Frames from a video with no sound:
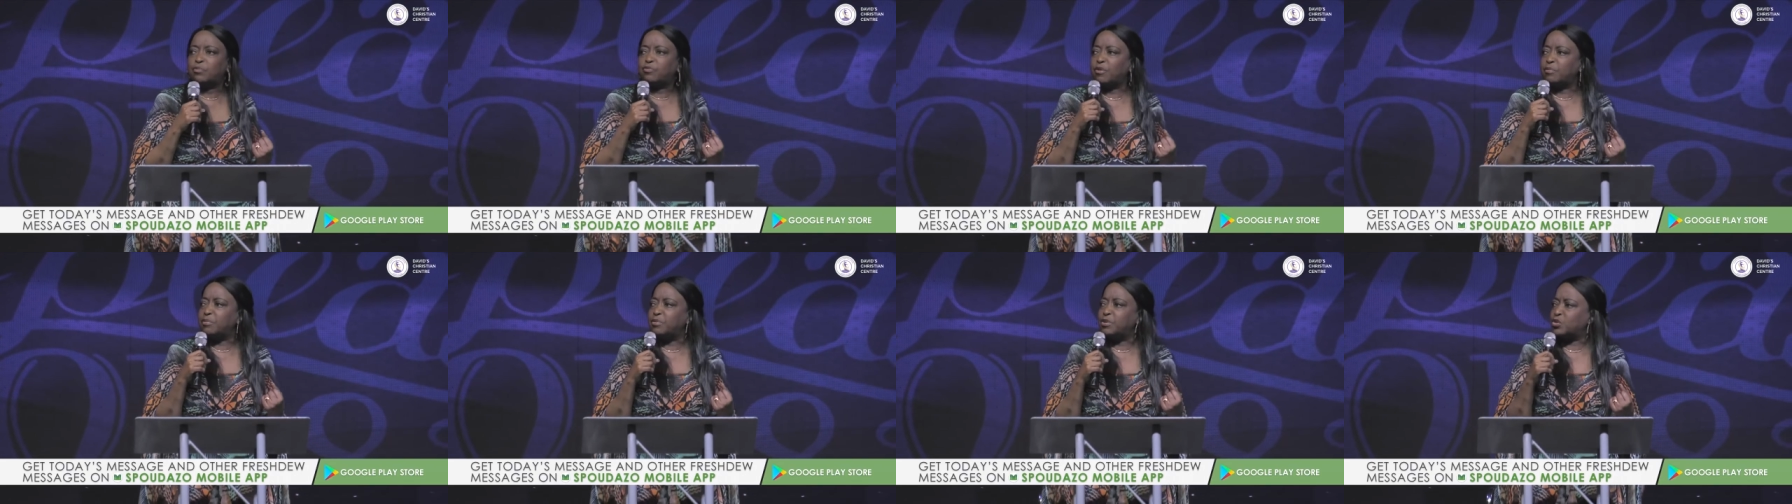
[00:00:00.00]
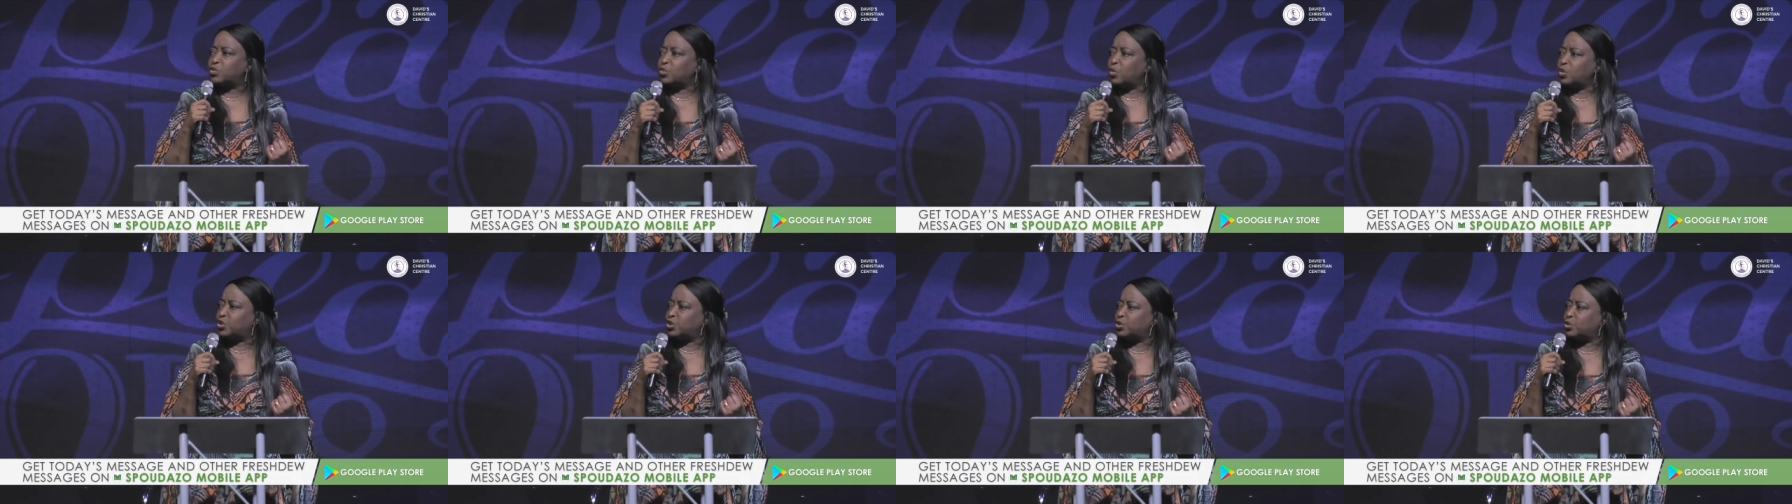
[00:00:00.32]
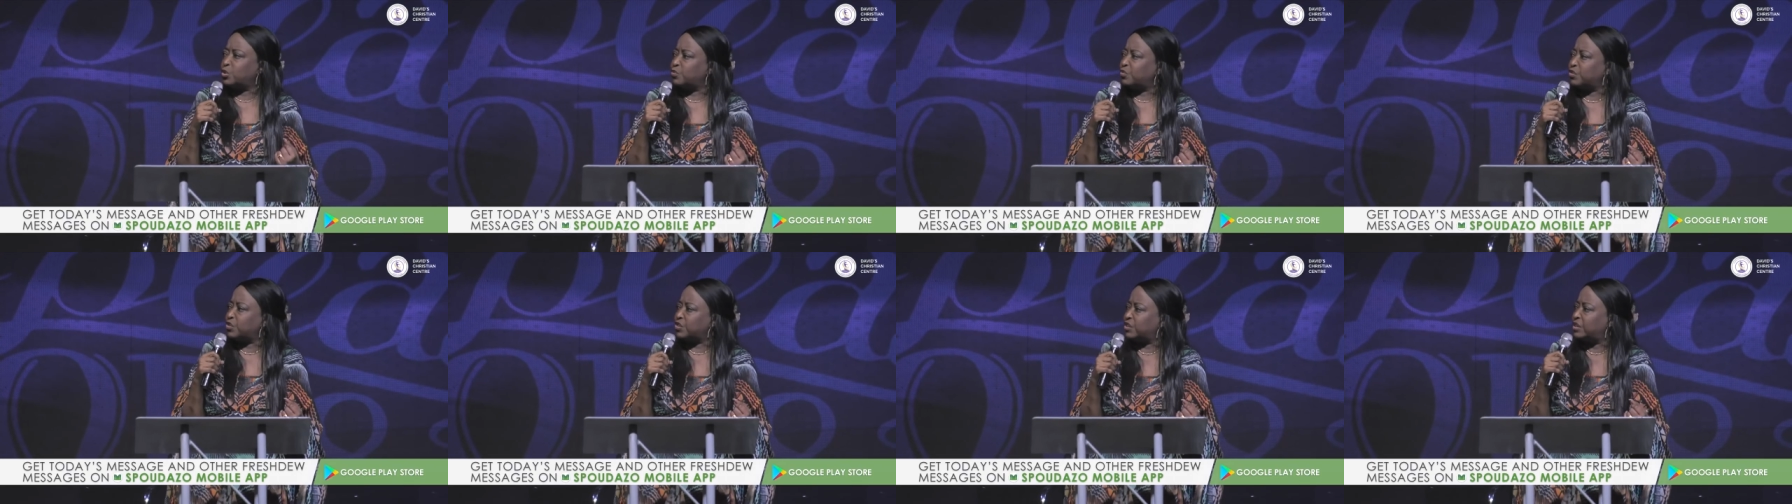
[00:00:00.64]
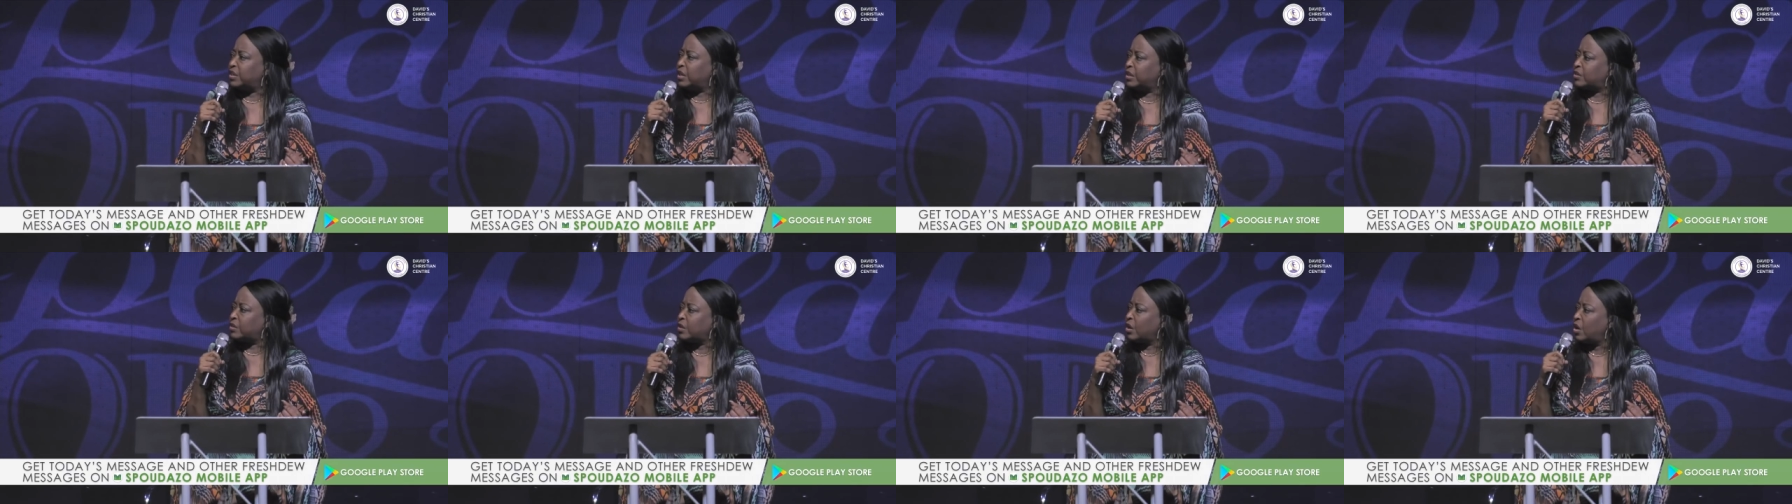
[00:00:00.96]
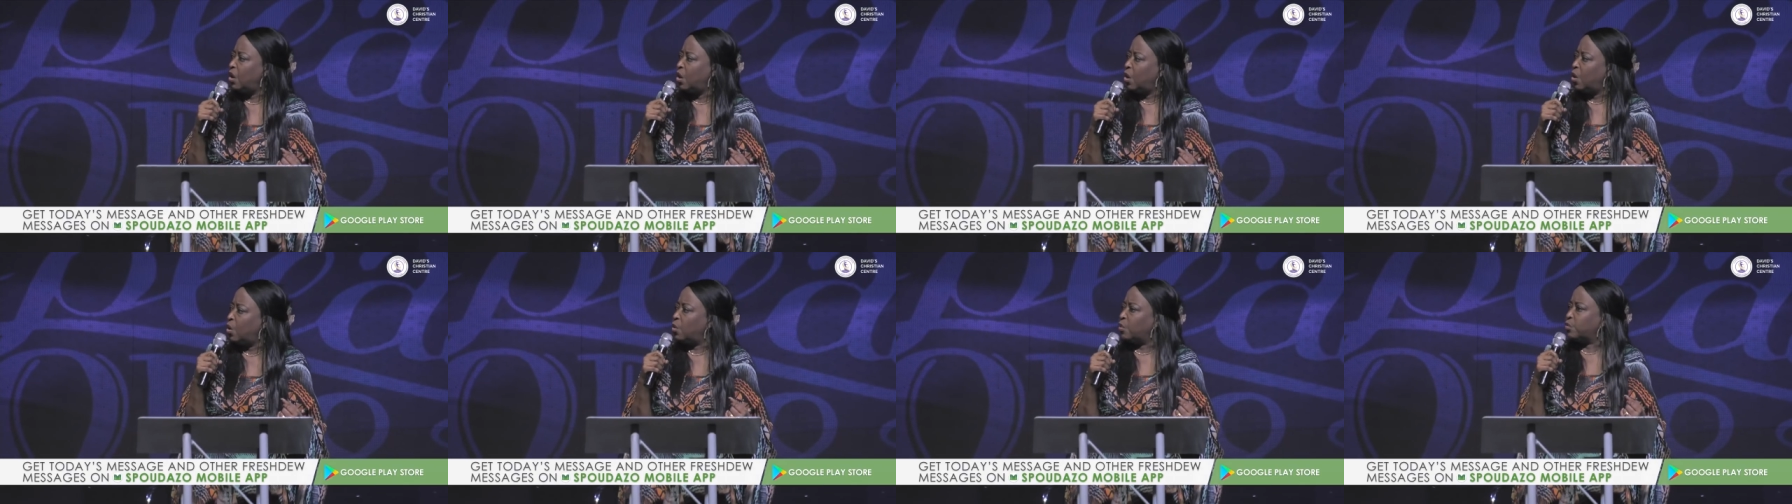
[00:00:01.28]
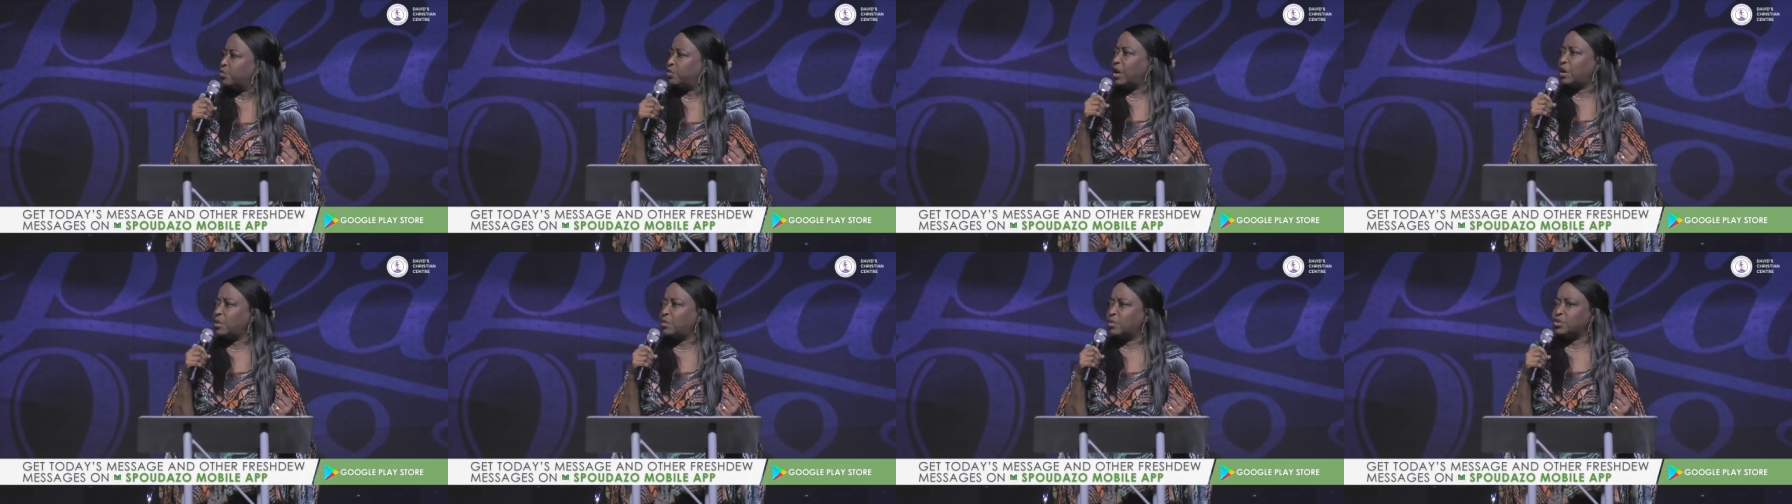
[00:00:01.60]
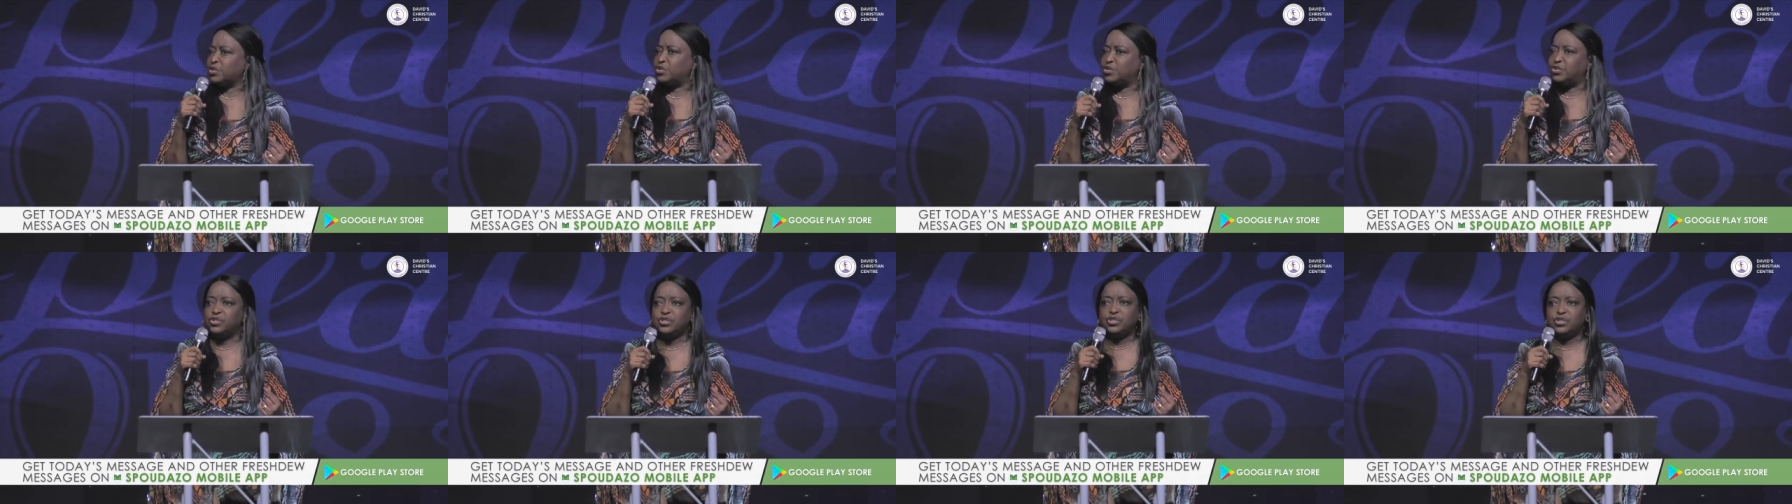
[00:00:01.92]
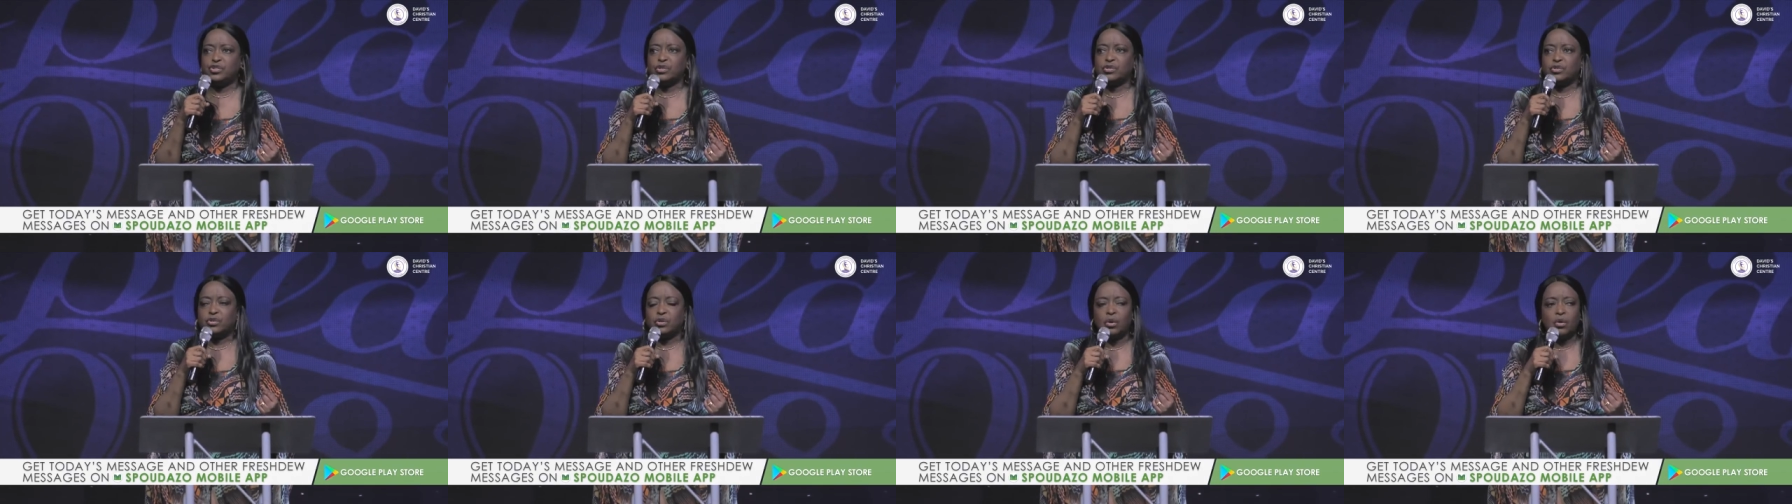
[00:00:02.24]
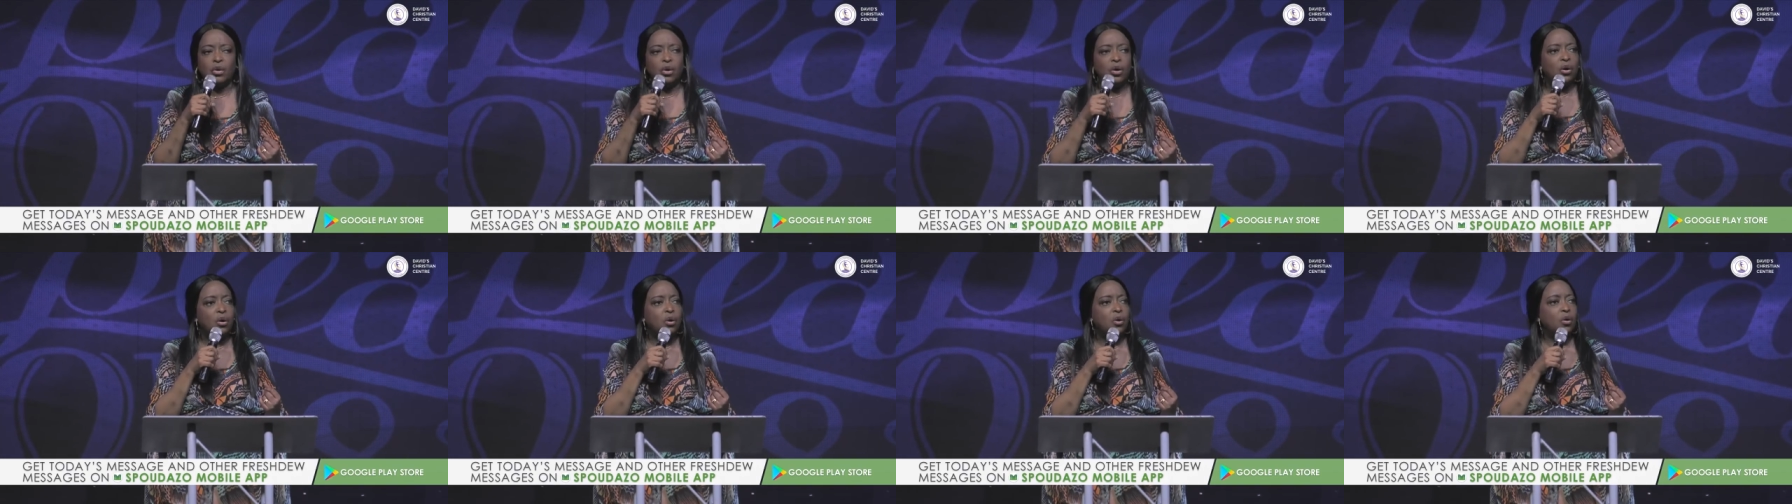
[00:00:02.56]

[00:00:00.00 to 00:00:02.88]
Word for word: up from his washing of his nets. Oh, there was Jesus.